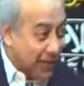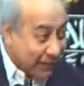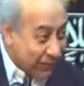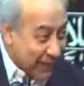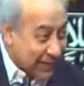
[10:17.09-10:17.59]

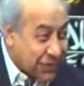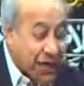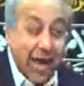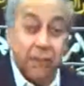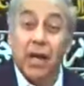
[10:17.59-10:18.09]
if that
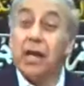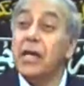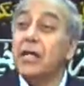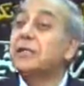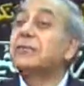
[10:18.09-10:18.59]
time
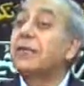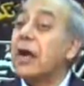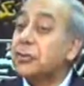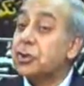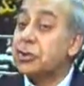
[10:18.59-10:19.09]
is
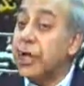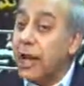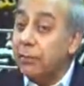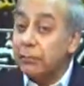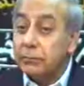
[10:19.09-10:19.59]
Fajr
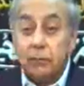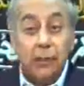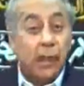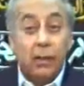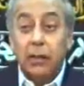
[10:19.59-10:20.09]
time,
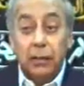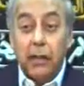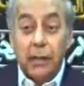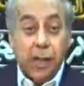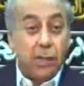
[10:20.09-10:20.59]

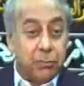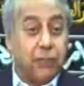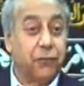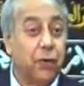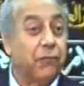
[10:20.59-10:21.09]
indeed,
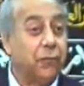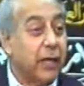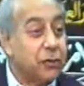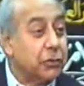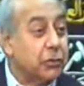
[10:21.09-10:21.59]
before
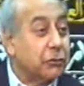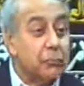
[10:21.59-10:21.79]
Fajr,